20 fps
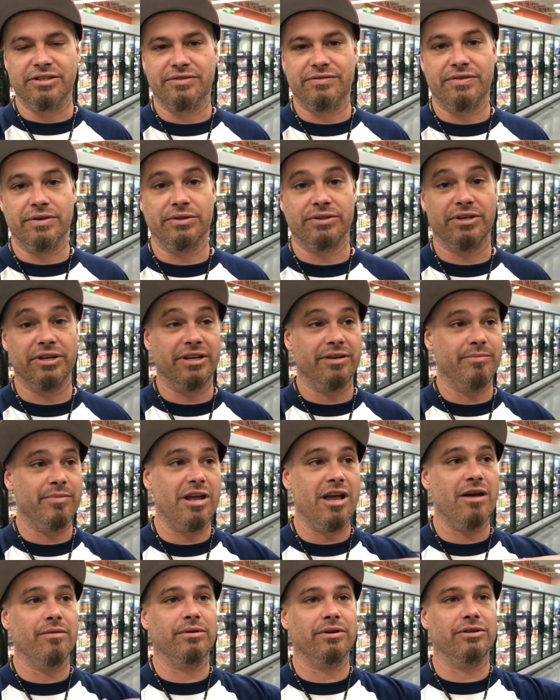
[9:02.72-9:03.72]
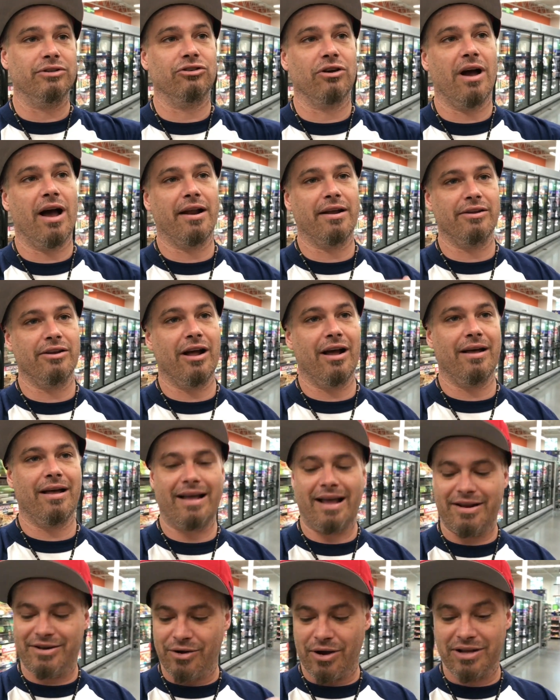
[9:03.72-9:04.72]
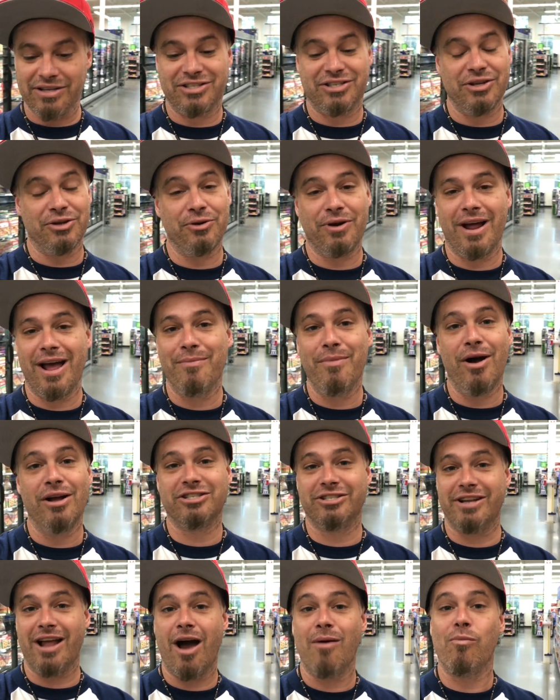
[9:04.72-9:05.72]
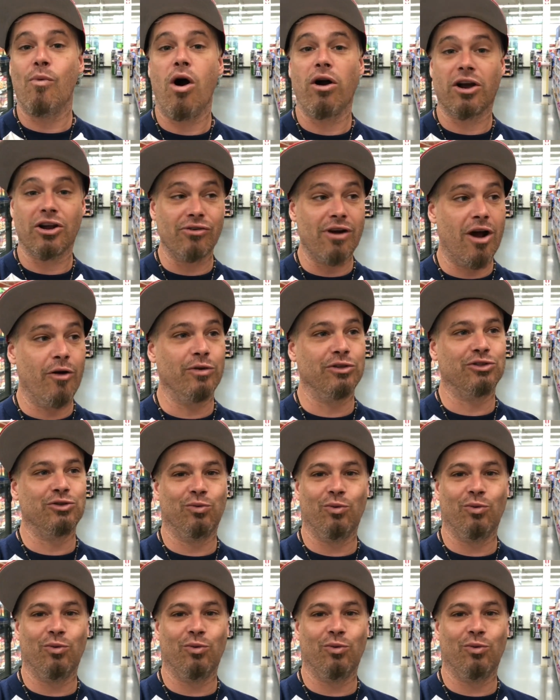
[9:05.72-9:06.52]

it just feels good to be able to try it, you know. I, do, I still don't have much. Now I'm walking around with